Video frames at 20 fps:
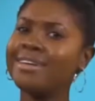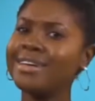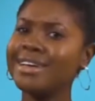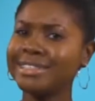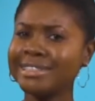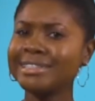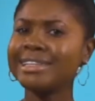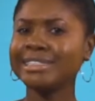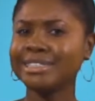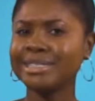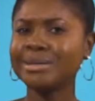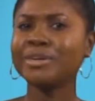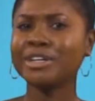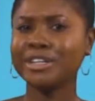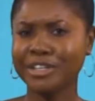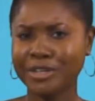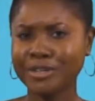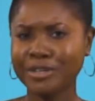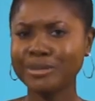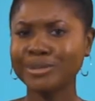Isn't that some
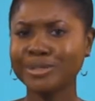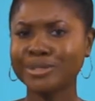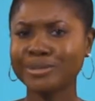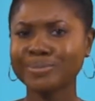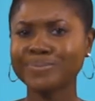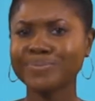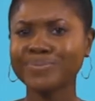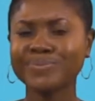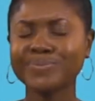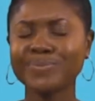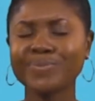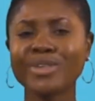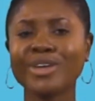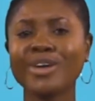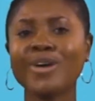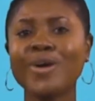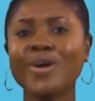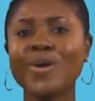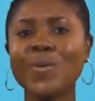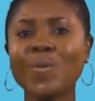good news?
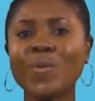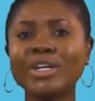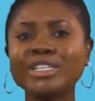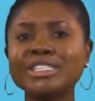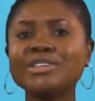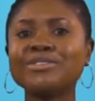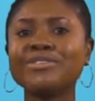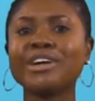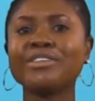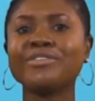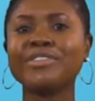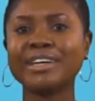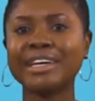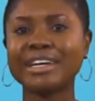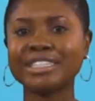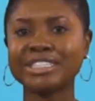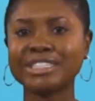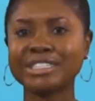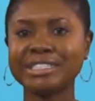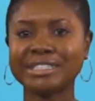Once the
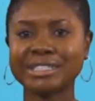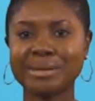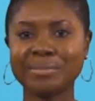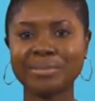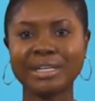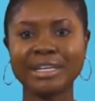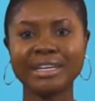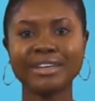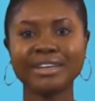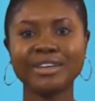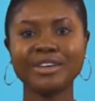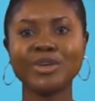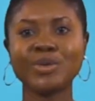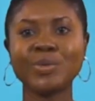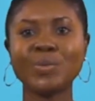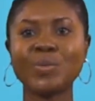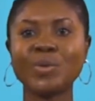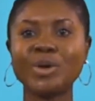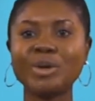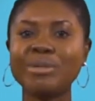verification is complete, you
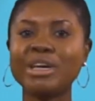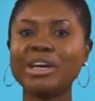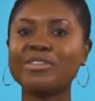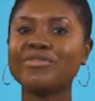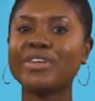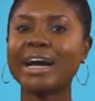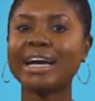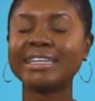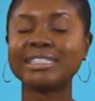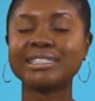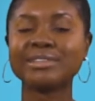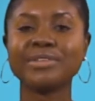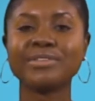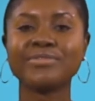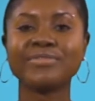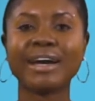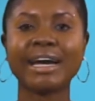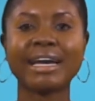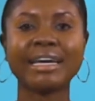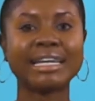would be advised of the
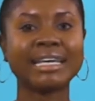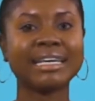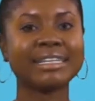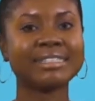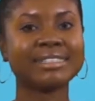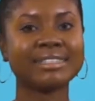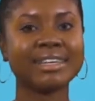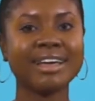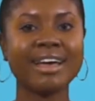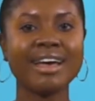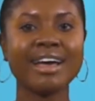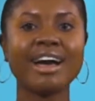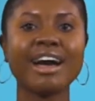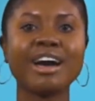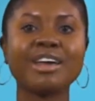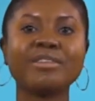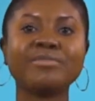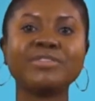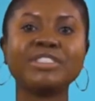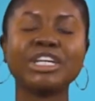findings
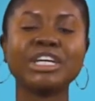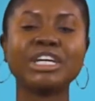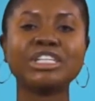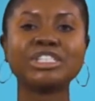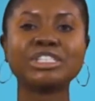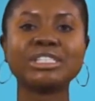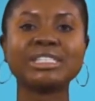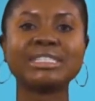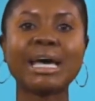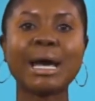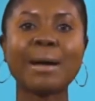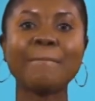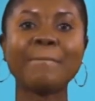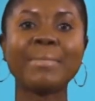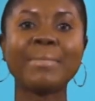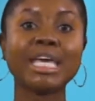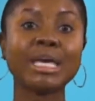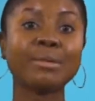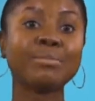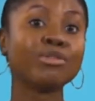and of changes that
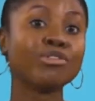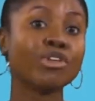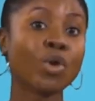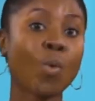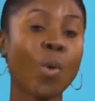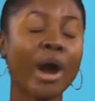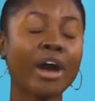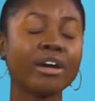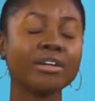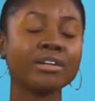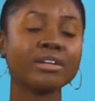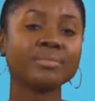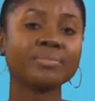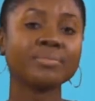may be required.